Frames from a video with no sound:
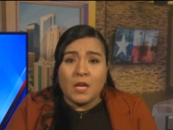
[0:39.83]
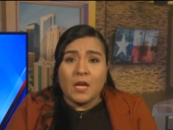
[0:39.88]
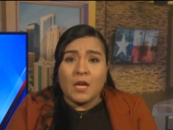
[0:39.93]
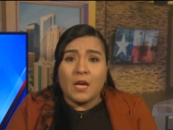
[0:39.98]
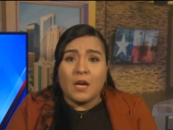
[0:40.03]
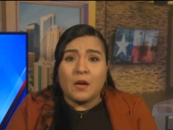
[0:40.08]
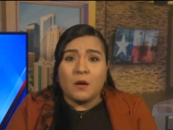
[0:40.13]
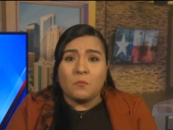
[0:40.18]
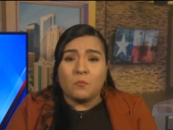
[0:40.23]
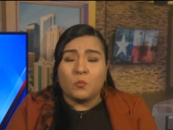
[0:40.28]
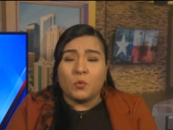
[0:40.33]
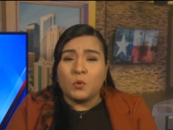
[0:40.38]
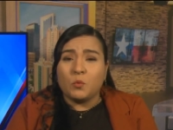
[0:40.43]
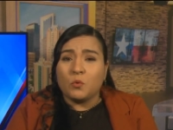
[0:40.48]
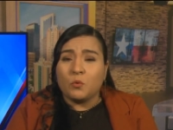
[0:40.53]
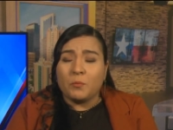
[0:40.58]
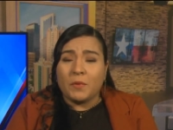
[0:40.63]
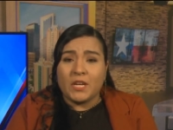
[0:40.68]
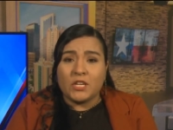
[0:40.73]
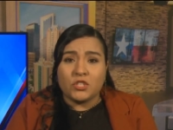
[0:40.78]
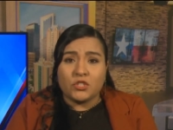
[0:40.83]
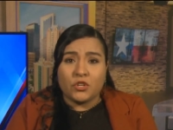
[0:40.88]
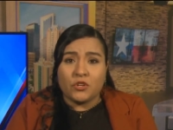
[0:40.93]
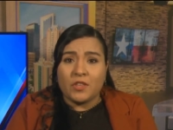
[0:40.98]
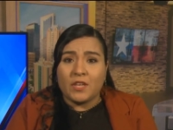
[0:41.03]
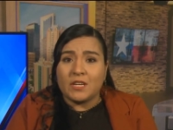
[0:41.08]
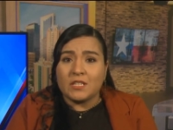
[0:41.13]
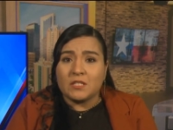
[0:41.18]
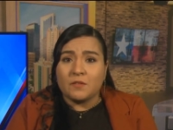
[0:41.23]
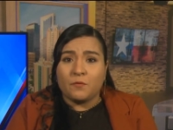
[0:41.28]
Um, we will make sure
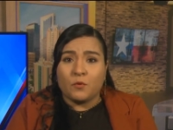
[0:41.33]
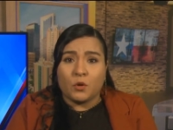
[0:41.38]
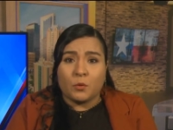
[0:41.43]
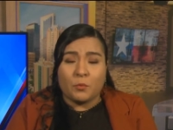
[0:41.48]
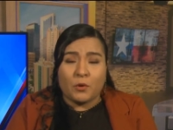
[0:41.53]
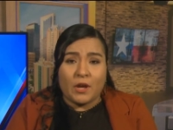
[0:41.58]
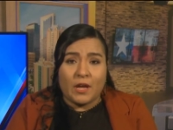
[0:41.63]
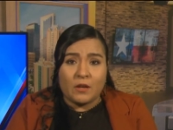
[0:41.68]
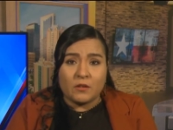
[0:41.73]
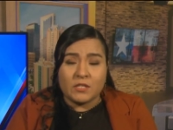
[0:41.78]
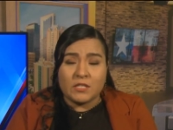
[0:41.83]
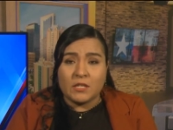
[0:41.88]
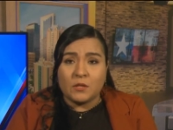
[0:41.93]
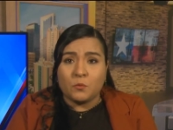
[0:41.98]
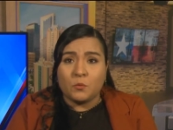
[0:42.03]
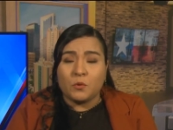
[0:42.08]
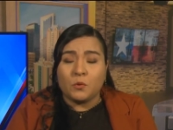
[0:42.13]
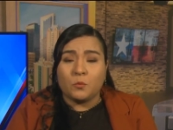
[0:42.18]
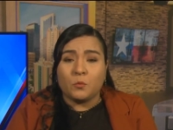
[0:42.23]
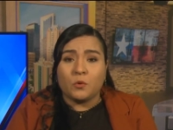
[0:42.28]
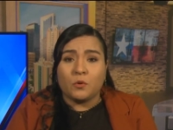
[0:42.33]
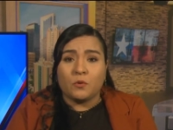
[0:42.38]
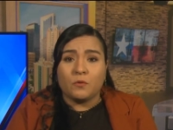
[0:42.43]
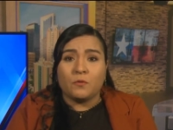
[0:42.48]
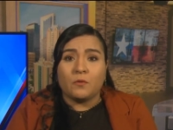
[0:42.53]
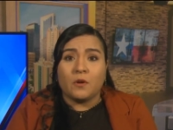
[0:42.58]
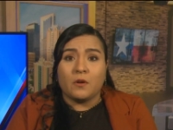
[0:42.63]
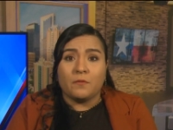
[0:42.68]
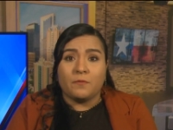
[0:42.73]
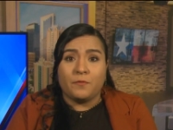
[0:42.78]
that it's affordable housing. We will
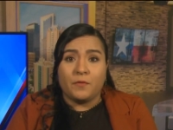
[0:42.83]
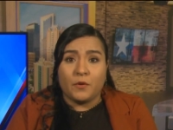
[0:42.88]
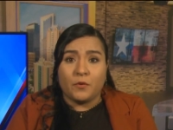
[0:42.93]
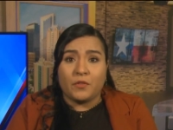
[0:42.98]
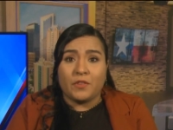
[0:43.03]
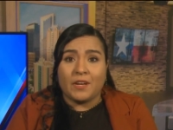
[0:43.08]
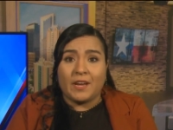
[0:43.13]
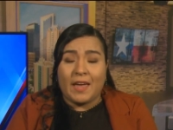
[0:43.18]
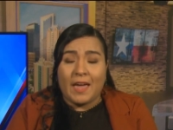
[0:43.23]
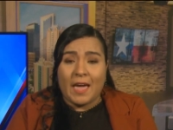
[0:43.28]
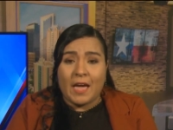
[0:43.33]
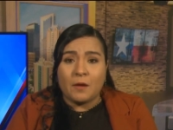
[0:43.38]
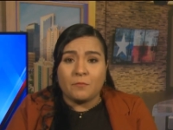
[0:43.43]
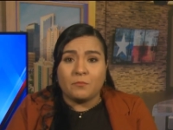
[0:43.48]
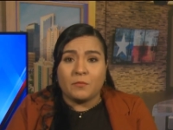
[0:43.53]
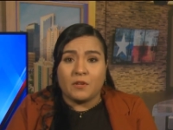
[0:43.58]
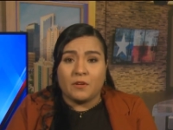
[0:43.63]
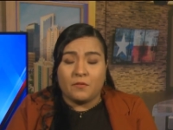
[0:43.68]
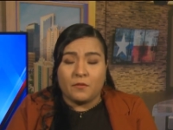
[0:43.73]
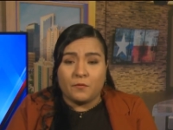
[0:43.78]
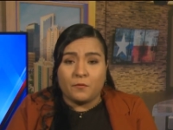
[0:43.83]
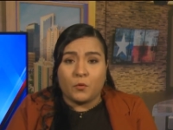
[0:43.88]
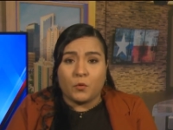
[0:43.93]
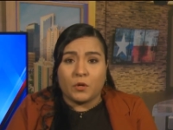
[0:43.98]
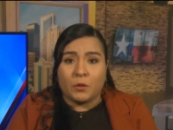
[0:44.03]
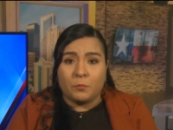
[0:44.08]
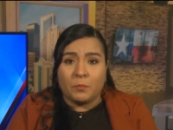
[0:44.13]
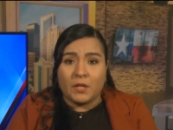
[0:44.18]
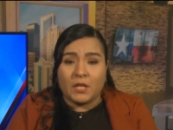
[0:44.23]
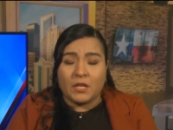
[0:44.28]
fill the gap of
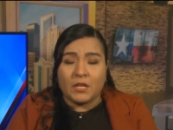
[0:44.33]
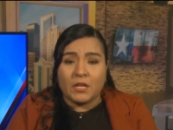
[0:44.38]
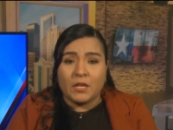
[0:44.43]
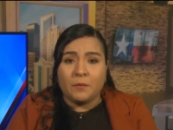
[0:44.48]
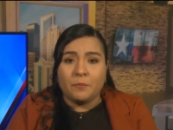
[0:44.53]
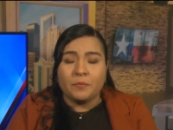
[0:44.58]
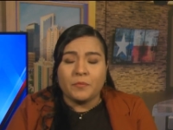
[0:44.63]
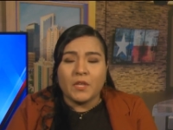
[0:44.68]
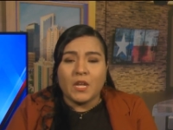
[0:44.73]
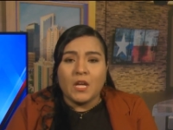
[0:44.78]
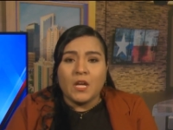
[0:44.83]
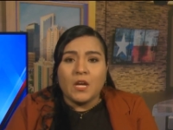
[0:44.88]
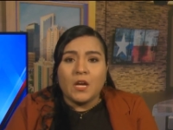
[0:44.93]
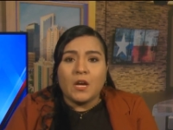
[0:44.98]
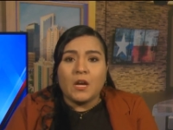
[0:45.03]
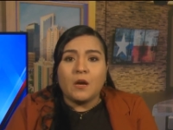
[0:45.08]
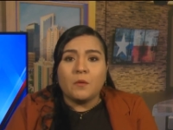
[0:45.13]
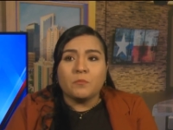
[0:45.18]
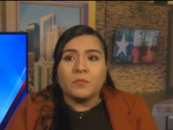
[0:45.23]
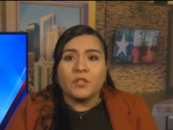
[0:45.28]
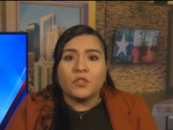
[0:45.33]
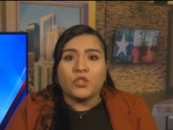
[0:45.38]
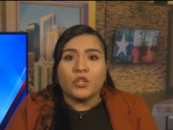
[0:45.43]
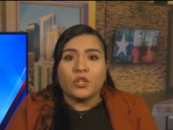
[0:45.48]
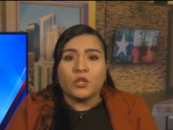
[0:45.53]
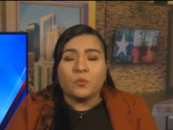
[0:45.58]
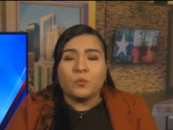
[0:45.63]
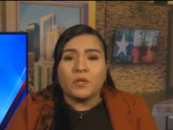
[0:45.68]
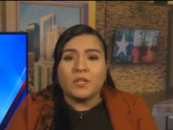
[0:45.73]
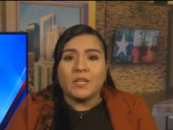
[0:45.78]
affordability. Um, the
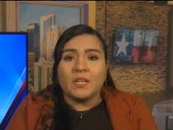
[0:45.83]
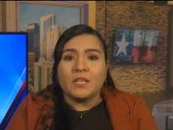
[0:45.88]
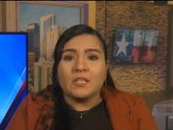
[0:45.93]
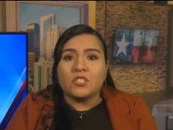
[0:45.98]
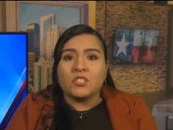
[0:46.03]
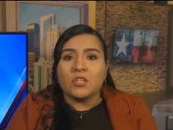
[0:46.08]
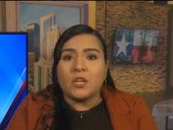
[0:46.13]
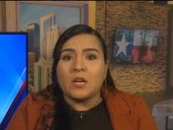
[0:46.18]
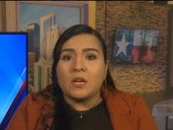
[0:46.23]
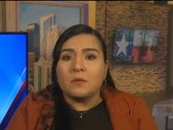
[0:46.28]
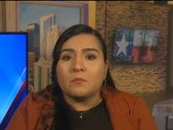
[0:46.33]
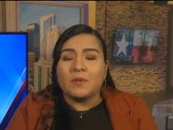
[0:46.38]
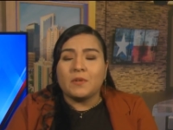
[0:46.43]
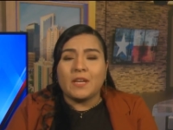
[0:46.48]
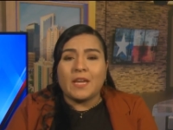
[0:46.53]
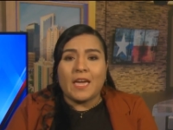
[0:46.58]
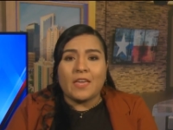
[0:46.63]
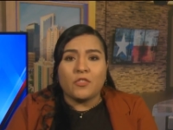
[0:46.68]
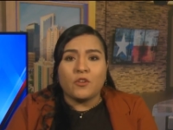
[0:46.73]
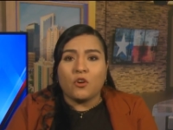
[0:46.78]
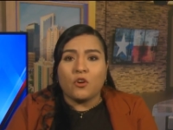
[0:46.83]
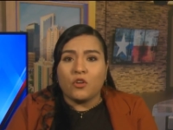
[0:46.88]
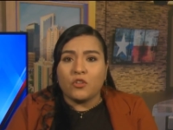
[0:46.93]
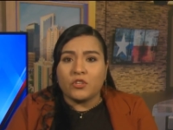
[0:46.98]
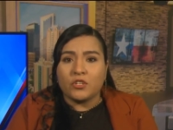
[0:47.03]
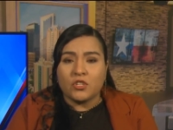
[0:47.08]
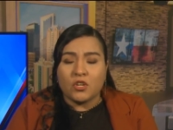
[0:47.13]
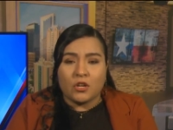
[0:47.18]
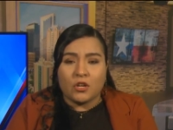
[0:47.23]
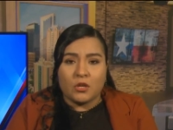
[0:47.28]
third one is uh, gather all the
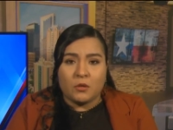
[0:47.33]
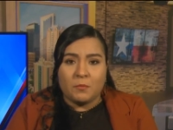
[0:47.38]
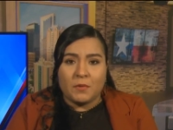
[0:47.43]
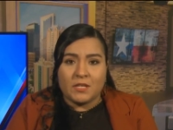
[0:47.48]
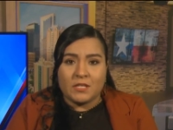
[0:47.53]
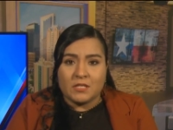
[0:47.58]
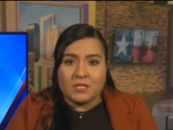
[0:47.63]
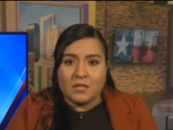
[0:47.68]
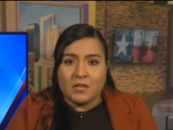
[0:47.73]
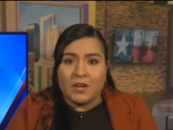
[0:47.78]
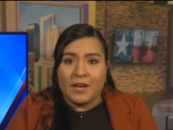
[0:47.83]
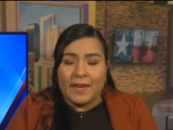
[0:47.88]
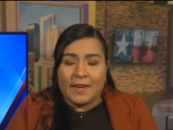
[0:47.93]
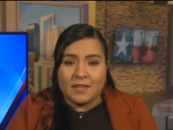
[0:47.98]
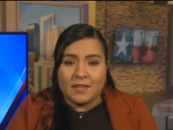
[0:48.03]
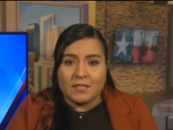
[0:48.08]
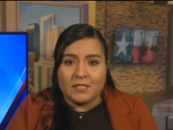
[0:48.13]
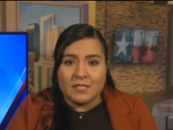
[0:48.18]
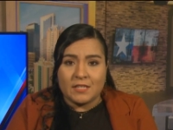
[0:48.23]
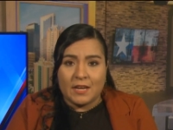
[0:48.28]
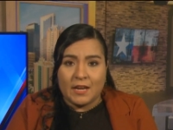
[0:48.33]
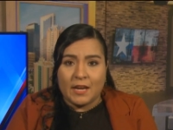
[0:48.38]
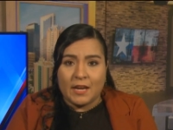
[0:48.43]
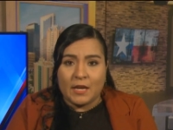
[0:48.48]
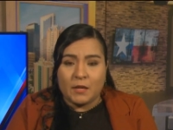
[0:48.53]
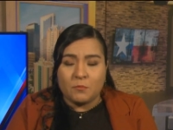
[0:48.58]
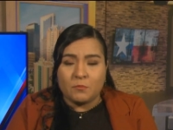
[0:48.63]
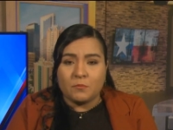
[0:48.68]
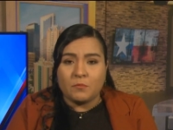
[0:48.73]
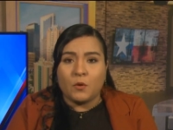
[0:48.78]
documents ahead of
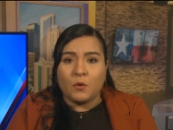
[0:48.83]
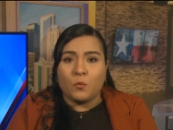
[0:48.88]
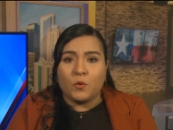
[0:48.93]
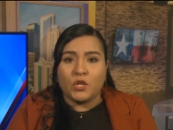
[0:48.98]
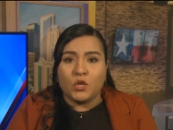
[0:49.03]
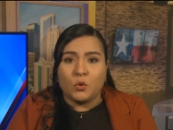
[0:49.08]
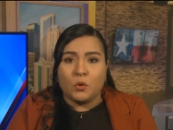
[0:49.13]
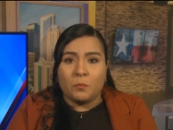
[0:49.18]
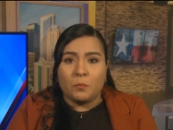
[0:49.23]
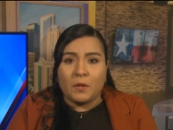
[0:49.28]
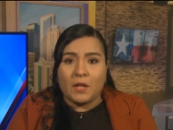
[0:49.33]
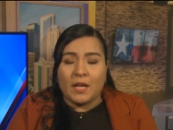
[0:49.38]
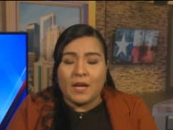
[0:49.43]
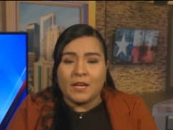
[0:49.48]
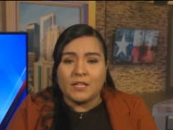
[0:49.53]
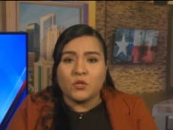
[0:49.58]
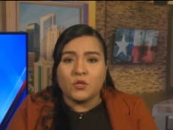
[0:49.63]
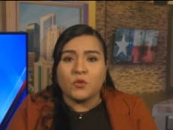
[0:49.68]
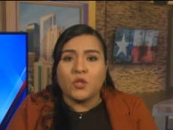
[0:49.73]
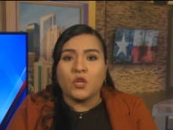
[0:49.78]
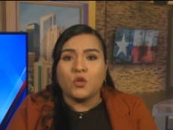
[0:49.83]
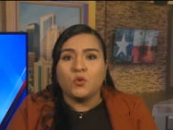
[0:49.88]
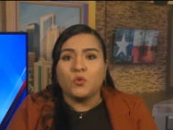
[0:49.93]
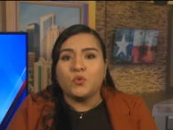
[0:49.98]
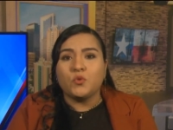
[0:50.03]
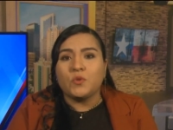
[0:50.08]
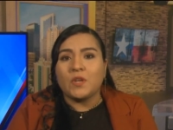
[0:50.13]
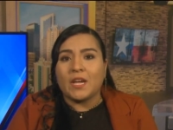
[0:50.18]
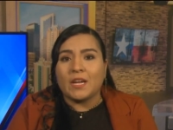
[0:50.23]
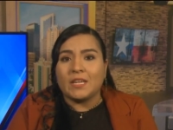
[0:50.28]
time when you apply so that you
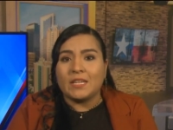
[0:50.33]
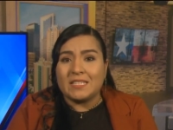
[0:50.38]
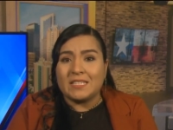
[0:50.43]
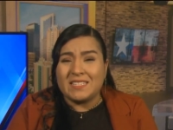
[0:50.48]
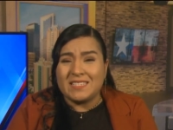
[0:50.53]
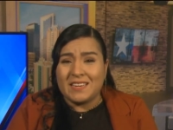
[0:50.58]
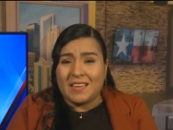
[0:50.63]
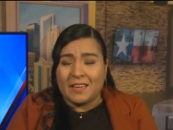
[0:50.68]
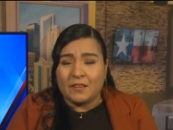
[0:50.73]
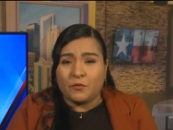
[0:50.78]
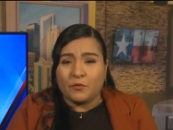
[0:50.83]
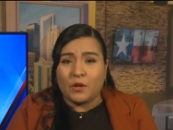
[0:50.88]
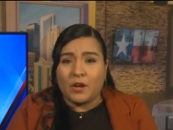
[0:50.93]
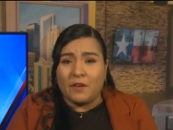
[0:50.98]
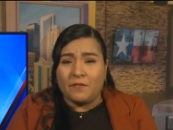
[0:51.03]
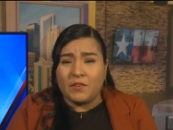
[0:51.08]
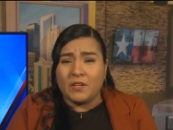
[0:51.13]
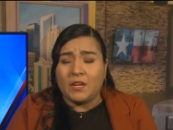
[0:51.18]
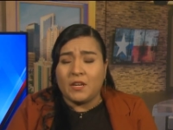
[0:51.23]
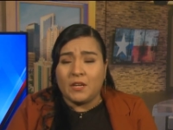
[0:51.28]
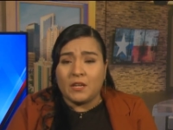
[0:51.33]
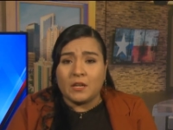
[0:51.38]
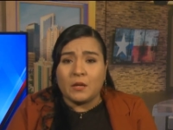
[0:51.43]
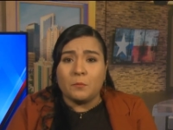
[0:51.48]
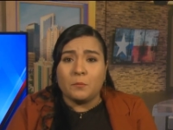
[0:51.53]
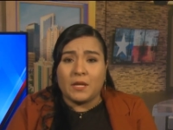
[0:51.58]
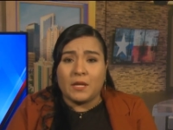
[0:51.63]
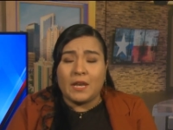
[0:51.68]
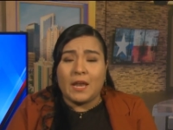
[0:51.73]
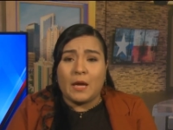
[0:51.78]
do not get denied for having an
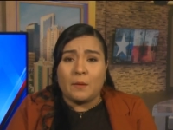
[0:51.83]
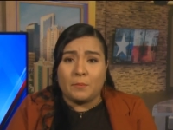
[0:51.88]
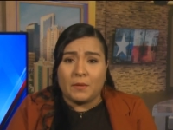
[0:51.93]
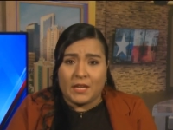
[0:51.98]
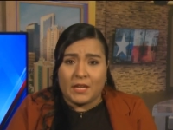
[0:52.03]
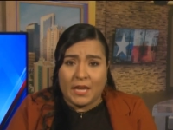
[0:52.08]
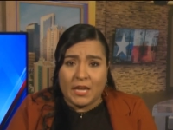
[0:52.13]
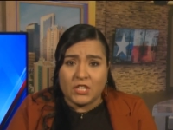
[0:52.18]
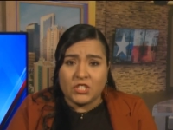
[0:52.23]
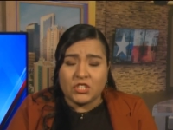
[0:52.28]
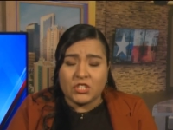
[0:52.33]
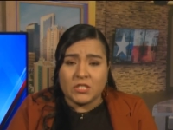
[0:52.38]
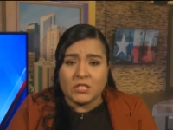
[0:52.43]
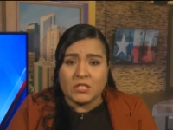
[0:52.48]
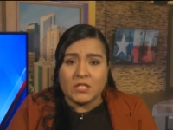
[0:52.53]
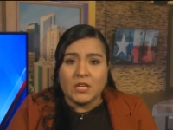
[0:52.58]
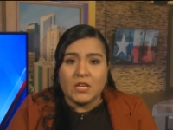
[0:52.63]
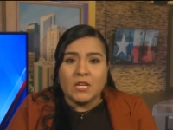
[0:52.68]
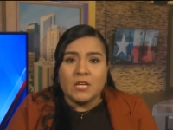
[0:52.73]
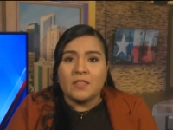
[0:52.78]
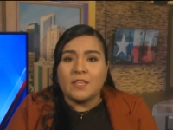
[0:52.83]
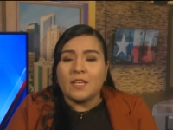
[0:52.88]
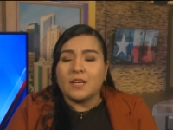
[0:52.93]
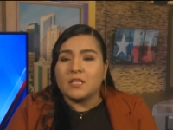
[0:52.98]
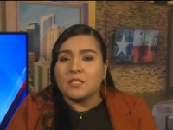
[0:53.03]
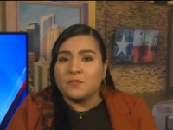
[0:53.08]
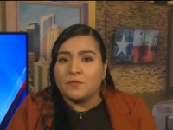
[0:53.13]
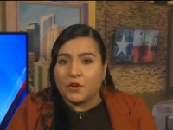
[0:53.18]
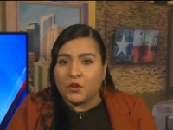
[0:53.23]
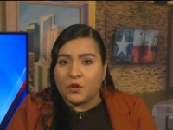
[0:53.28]
incomplete application. That
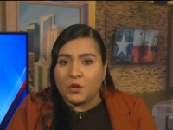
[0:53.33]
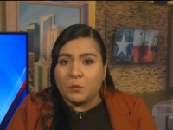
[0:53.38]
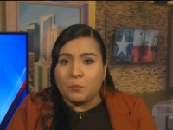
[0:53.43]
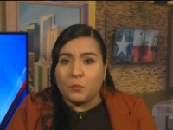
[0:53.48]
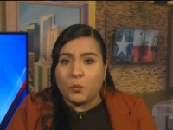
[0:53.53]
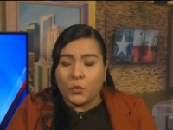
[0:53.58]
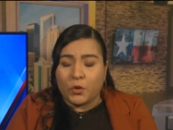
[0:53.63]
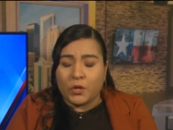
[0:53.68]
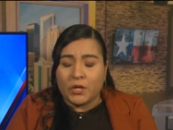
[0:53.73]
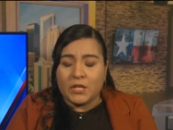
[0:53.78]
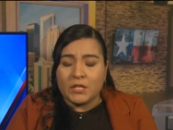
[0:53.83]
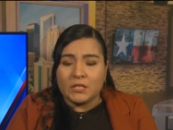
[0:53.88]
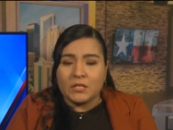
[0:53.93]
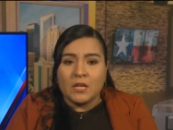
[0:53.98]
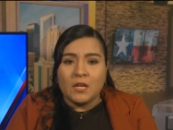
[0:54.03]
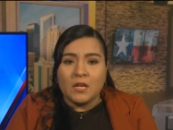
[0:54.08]
is very important.